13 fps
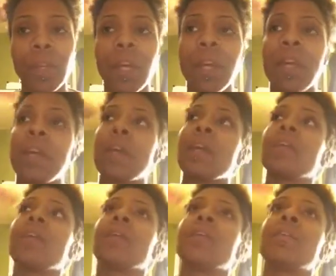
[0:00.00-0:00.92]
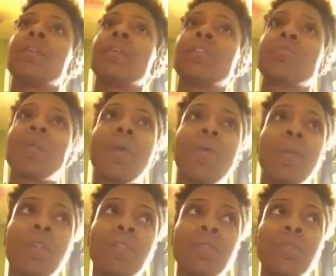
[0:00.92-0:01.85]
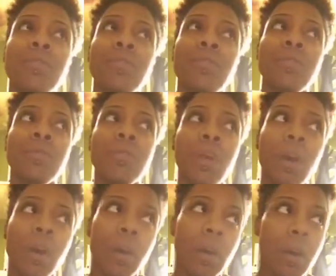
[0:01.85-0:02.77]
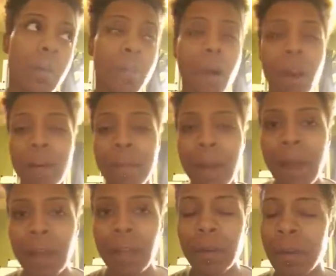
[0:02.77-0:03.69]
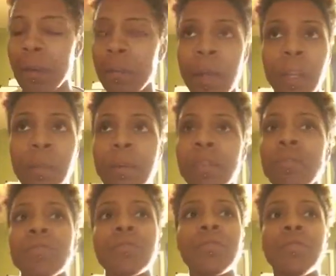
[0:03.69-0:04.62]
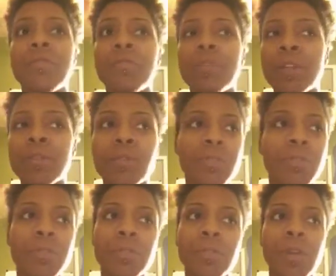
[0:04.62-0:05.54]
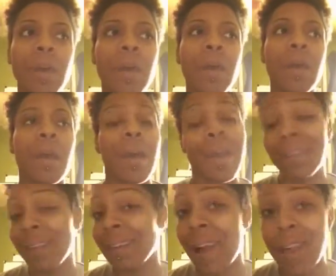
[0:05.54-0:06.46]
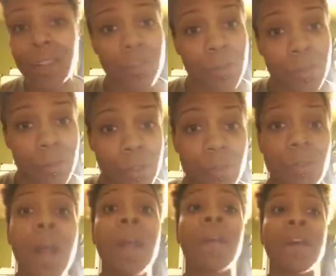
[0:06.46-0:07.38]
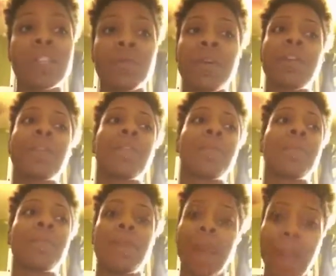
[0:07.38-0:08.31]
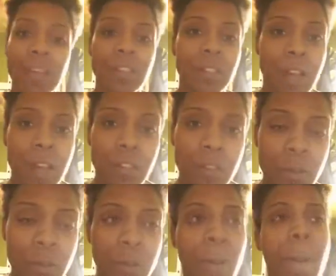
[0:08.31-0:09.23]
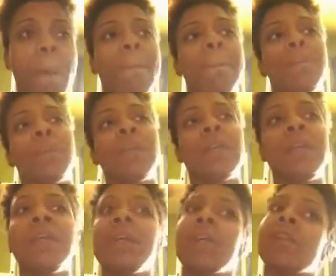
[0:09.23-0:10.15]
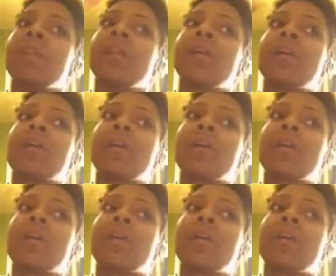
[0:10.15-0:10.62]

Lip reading: And that's where I went to part of my elementary school, middle school, and then high school. So I graduated from Ashland High School. Then